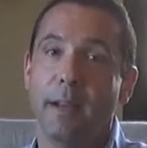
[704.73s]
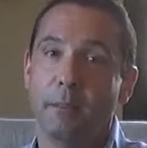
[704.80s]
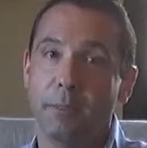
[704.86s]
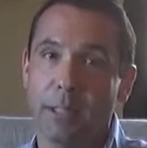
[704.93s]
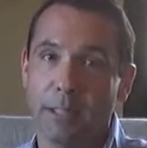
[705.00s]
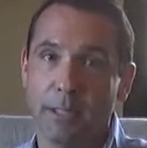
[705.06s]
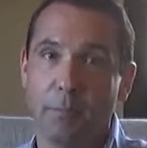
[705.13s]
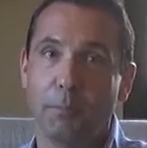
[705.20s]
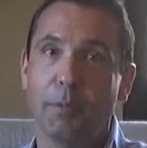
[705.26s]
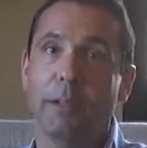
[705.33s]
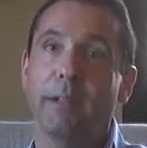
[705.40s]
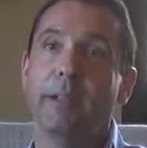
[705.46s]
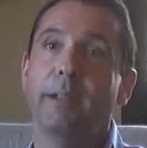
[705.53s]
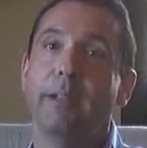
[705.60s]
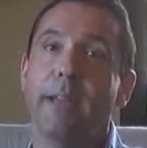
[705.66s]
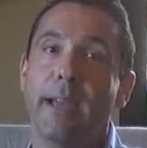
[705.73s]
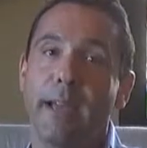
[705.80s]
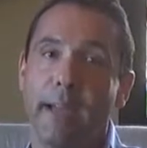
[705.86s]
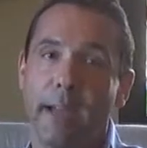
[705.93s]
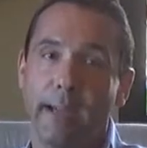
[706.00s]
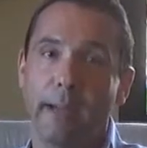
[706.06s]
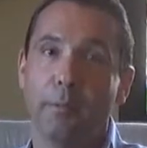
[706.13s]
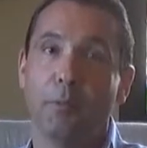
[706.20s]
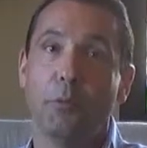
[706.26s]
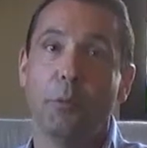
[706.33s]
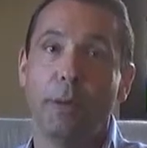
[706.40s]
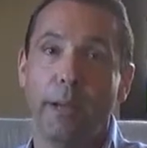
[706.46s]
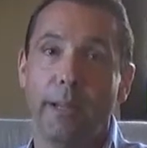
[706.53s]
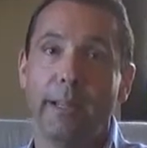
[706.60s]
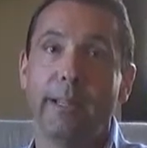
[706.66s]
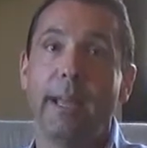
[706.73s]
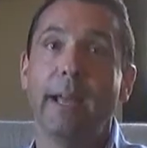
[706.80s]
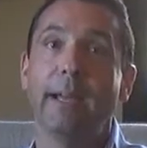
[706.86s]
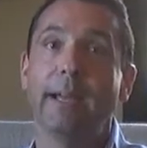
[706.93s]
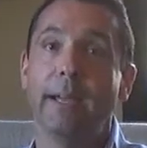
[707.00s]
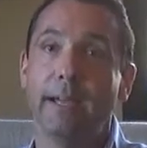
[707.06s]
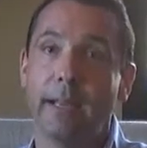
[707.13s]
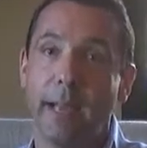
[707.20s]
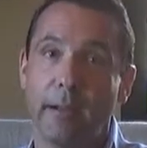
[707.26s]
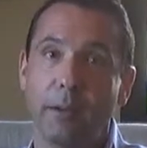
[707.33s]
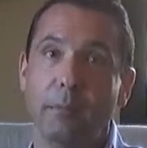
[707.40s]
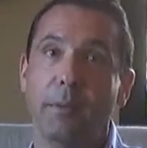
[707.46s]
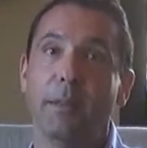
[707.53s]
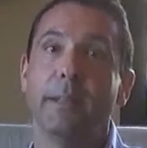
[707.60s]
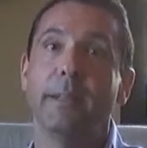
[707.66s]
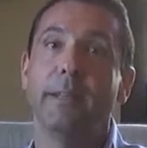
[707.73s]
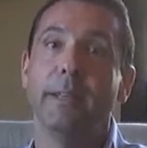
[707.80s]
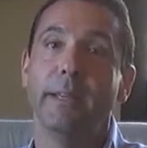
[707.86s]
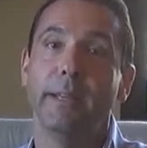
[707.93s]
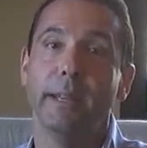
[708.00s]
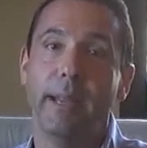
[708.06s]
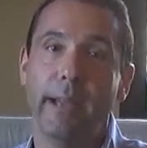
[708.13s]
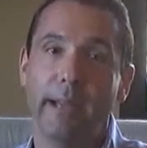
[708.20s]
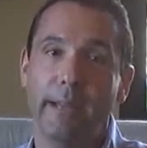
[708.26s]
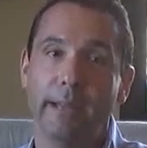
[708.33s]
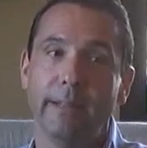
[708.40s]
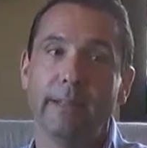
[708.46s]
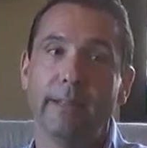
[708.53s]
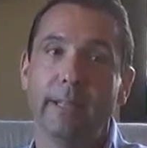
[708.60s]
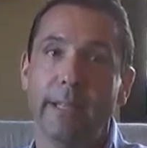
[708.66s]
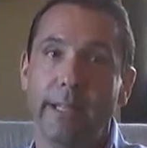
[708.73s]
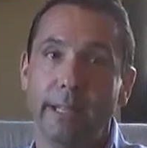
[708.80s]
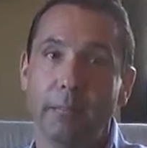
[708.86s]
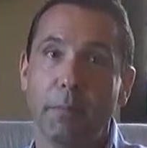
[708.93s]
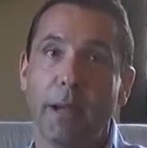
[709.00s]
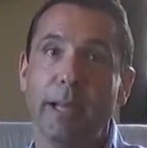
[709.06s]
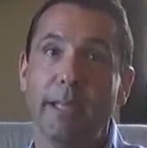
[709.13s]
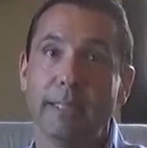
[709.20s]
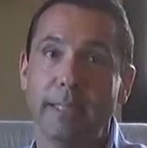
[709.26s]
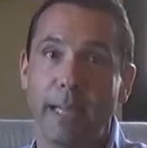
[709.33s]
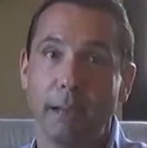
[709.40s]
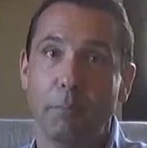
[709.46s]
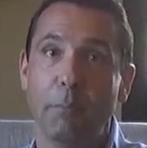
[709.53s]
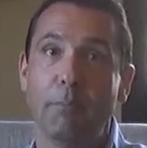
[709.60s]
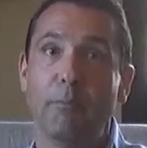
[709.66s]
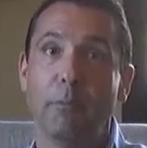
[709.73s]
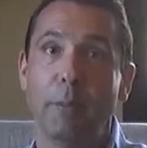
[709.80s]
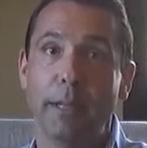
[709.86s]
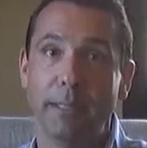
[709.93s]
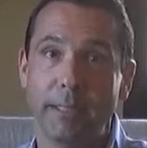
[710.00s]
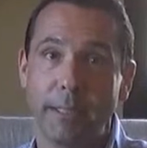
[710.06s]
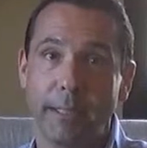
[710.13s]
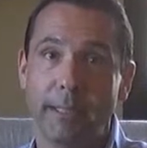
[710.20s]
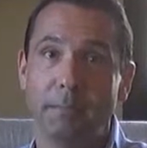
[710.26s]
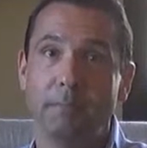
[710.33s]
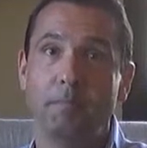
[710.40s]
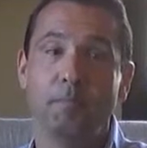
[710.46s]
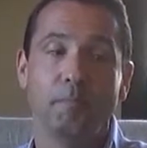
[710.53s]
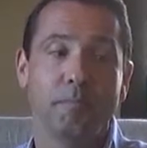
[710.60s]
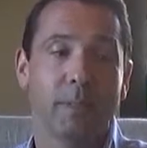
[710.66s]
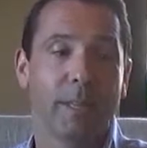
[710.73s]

I'm disciplined and I'm creating that accountability and leading by example for my team,